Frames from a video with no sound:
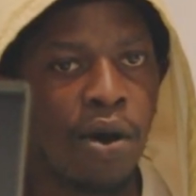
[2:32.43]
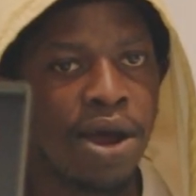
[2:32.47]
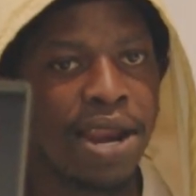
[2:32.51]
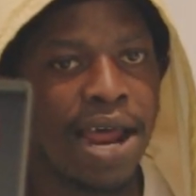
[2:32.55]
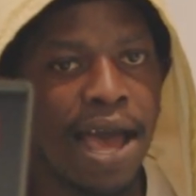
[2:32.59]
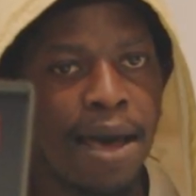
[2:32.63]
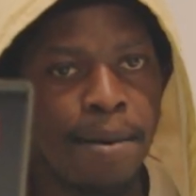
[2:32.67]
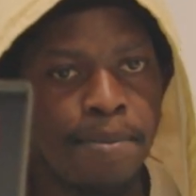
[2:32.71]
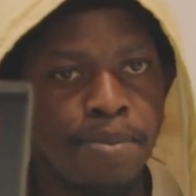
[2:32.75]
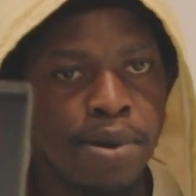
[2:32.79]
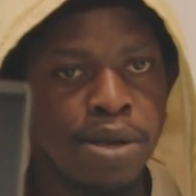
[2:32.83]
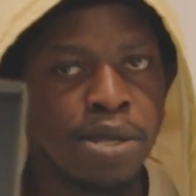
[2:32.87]

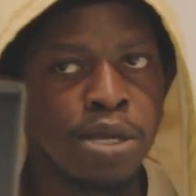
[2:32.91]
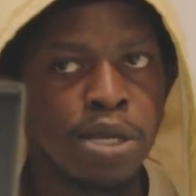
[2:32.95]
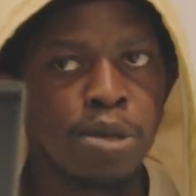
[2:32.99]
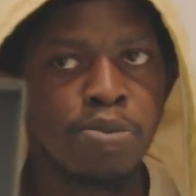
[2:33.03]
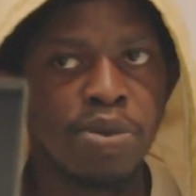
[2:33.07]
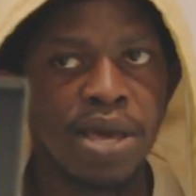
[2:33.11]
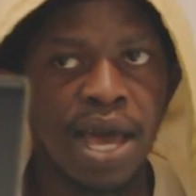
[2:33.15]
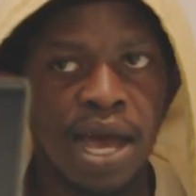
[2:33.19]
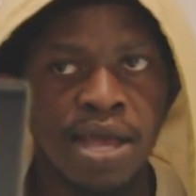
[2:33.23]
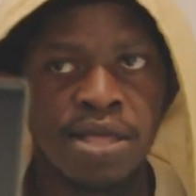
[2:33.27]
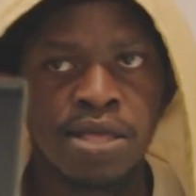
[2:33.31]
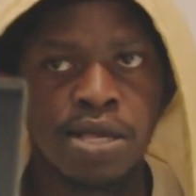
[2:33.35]
happens
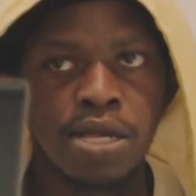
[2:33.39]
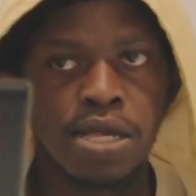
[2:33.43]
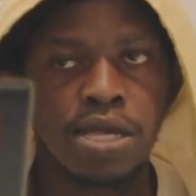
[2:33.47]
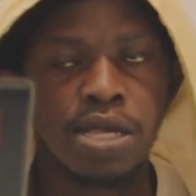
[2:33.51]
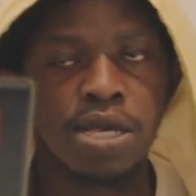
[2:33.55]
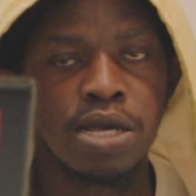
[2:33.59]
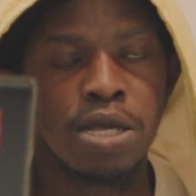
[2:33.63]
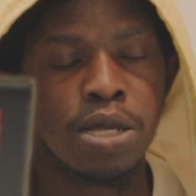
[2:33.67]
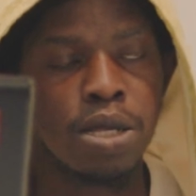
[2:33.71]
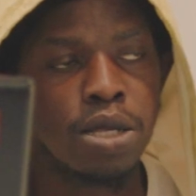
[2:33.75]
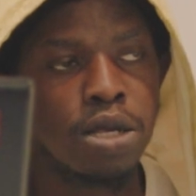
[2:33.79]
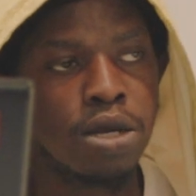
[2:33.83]
behind the
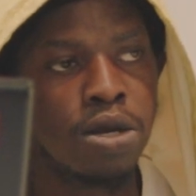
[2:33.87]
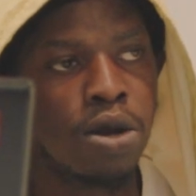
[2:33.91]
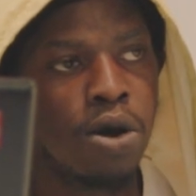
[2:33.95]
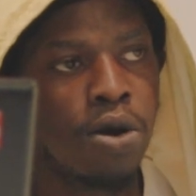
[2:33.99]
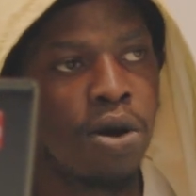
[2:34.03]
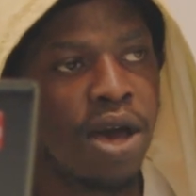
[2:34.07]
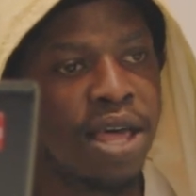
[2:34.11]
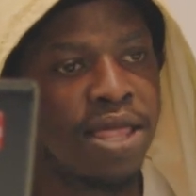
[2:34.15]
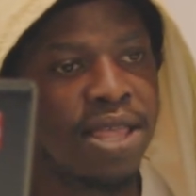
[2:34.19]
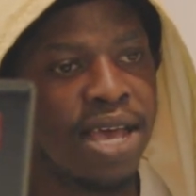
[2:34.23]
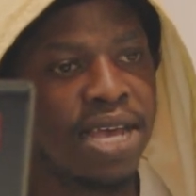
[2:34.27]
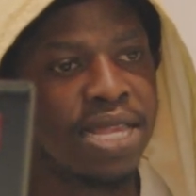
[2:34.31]
scenes,
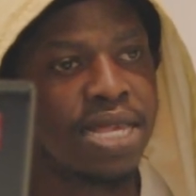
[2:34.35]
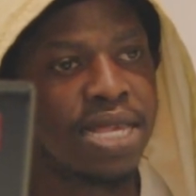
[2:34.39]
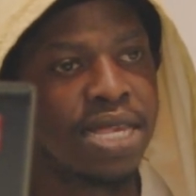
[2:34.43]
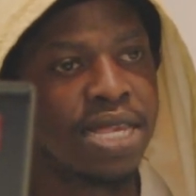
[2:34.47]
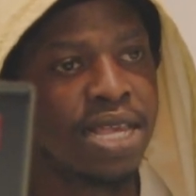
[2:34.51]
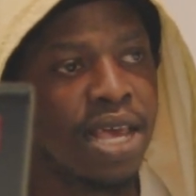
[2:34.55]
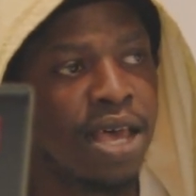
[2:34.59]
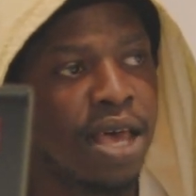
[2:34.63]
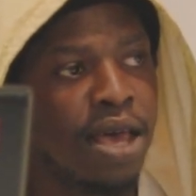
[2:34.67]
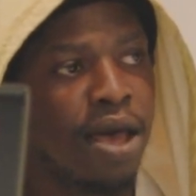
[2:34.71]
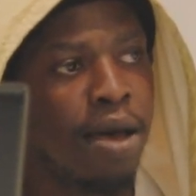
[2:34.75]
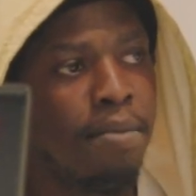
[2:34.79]
and that's
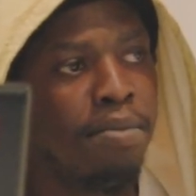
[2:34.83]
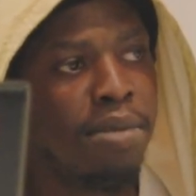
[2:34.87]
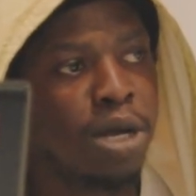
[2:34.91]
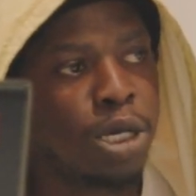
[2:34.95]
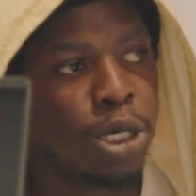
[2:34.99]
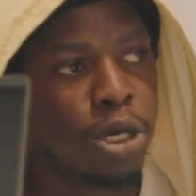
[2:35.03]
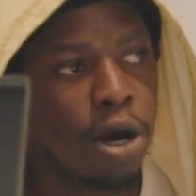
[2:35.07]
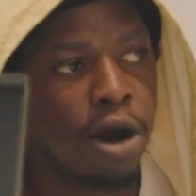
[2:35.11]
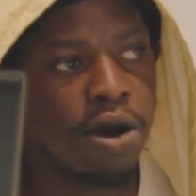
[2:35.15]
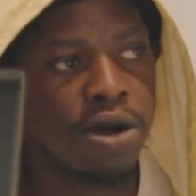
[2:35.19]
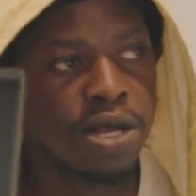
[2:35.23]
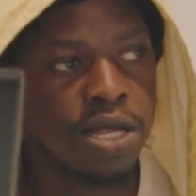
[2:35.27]

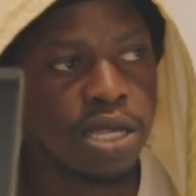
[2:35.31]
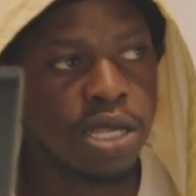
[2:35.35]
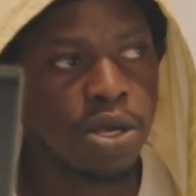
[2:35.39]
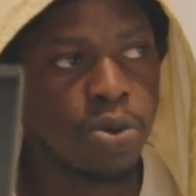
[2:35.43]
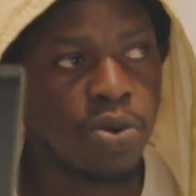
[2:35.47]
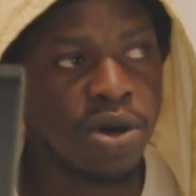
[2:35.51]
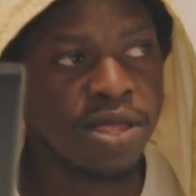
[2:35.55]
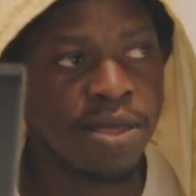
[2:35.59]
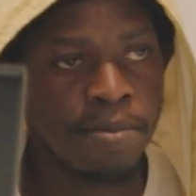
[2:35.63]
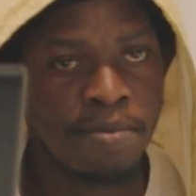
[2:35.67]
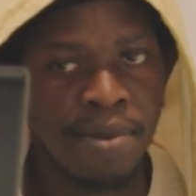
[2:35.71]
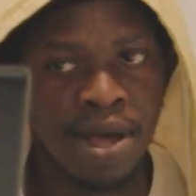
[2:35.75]
majority
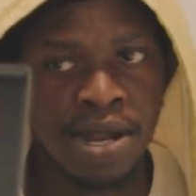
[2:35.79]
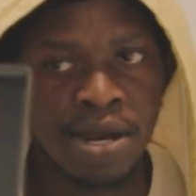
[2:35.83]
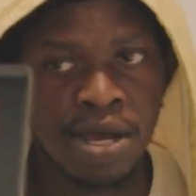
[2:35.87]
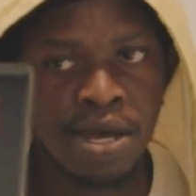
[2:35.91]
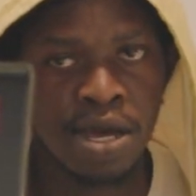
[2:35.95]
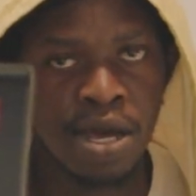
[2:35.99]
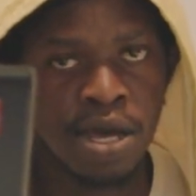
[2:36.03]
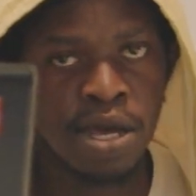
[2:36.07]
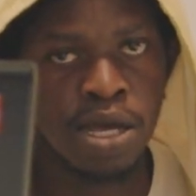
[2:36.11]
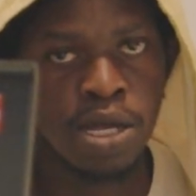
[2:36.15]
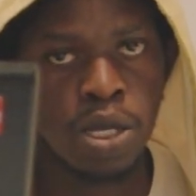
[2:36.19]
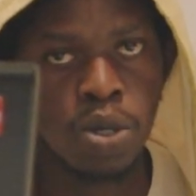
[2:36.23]
where the money
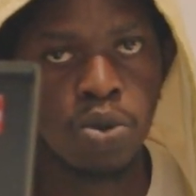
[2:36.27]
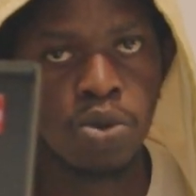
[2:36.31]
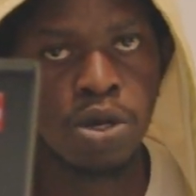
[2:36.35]
is.